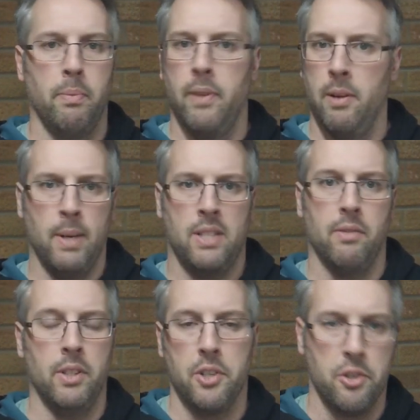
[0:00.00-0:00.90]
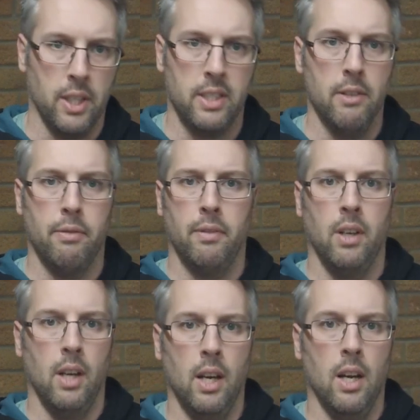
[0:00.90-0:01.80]
They're massively restrictive,
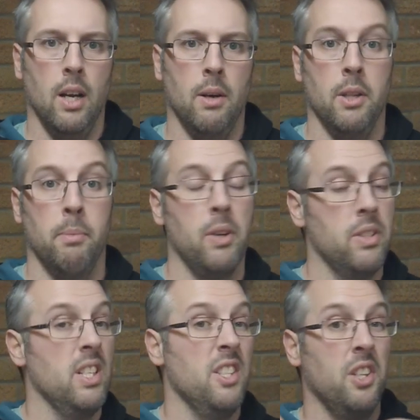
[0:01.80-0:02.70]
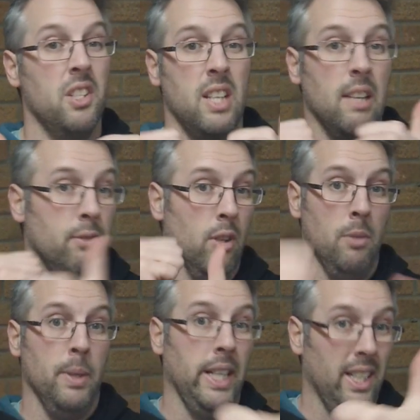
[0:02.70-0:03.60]
and the bonus is you can sell them for a lot
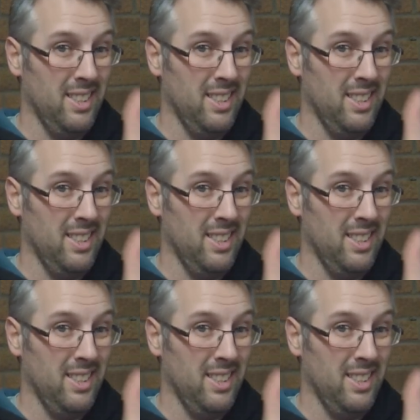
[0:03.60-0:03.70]
of money.